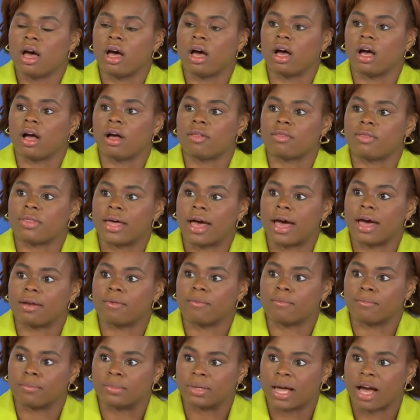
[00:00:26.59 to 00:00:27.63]

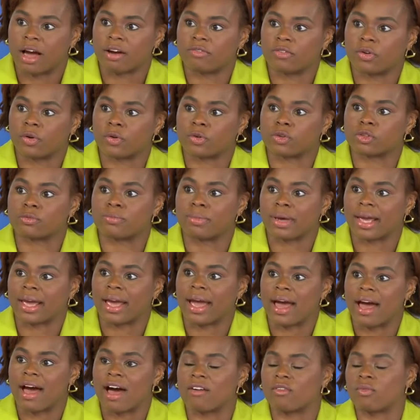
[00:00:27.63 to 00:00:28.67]
that Black voters may
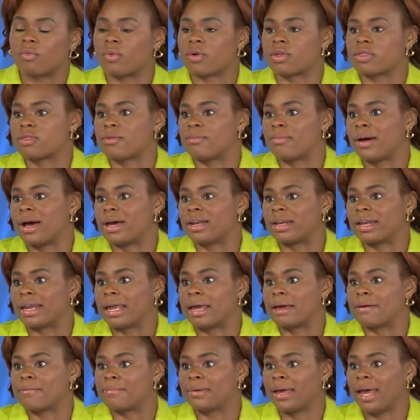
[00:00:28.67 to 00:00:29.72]
have with the Biden
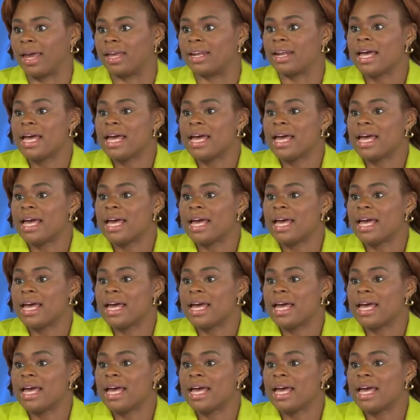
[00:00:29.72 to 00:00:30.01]
campaign.